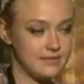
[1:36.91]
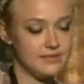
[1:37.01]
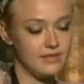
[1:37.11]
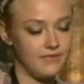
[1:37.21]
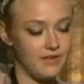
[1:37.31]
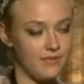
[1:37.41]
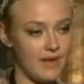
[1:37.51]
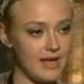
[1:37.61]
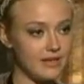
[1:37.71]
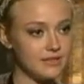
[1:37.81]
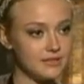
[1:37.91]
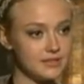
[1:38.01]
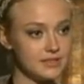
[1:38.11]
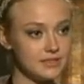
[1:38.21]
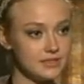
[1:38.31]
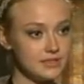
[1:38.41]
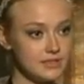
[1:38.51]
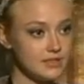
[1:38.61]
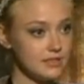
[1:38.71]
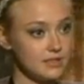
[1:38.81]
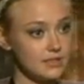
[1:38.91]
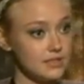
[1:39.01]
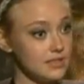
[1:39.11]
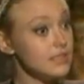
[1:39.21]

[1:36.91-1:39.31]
But you were a fan of the books before you took the role of Jane on?